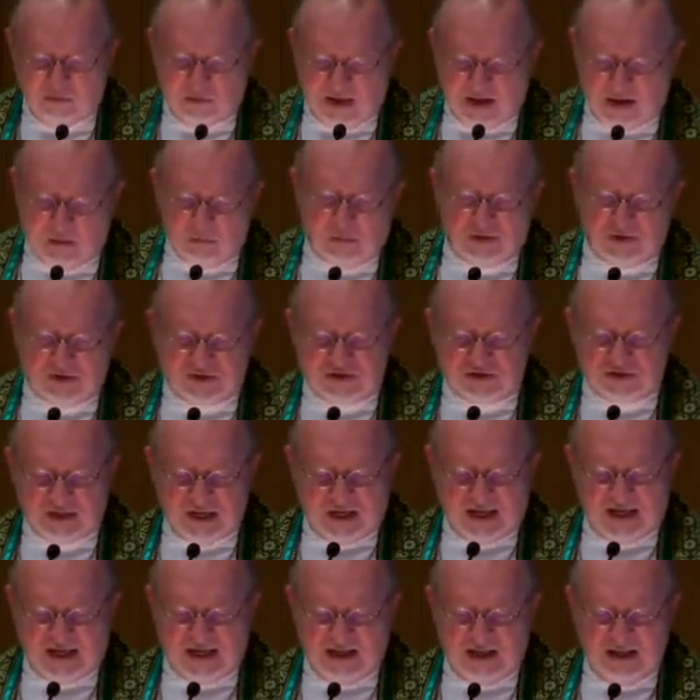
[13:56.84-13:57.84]
they will
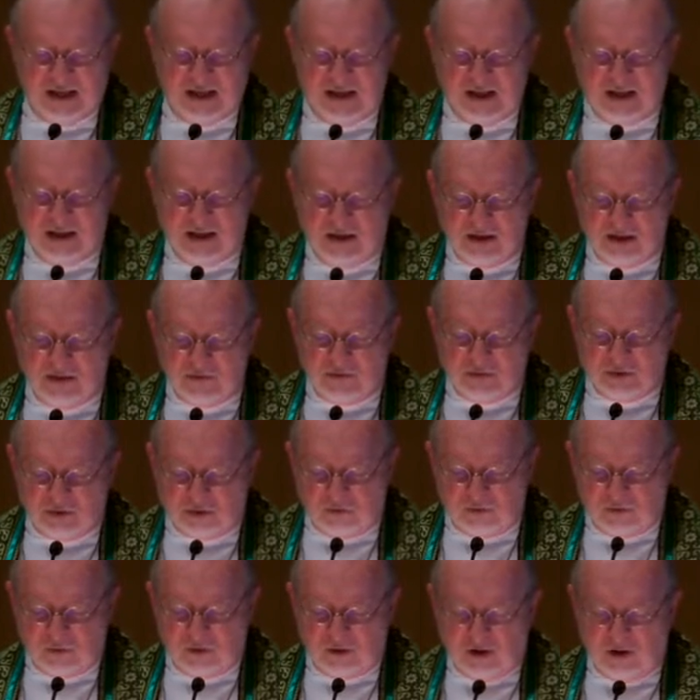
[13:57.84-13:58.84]
say, The
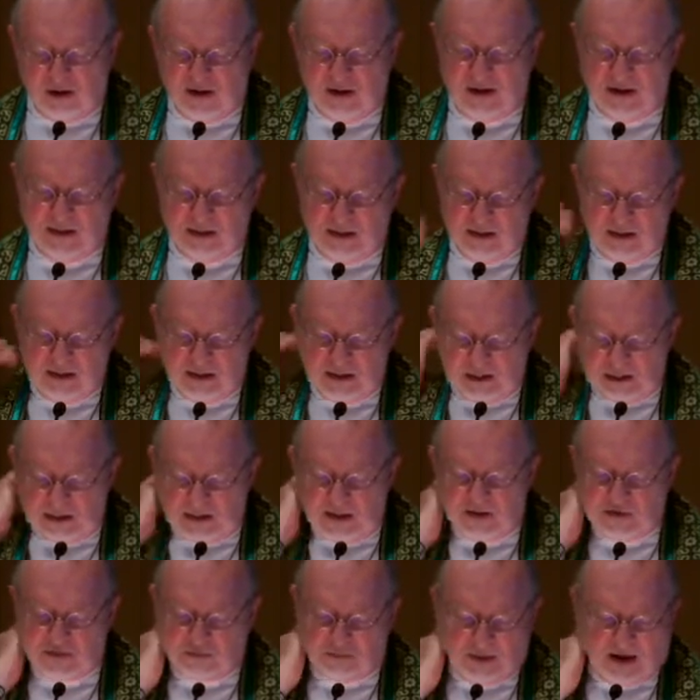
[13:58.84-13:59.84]
Lord
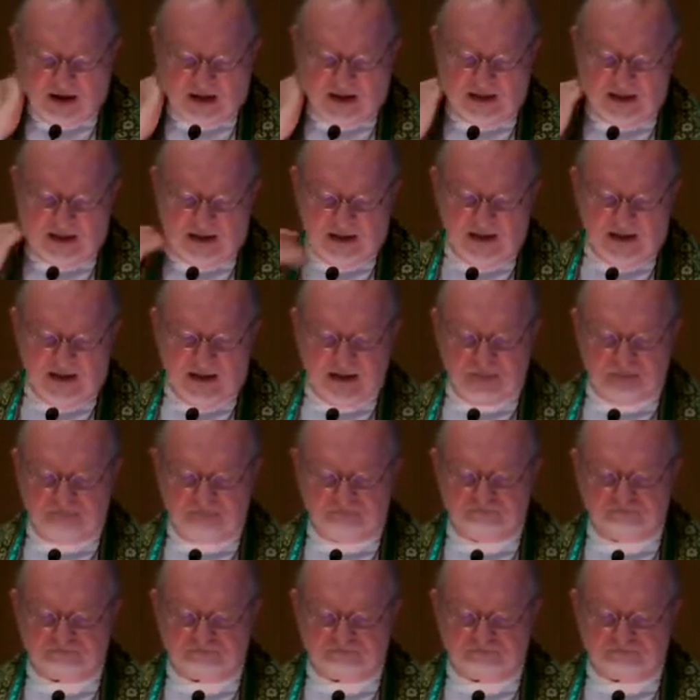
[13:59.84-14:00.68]
is my God.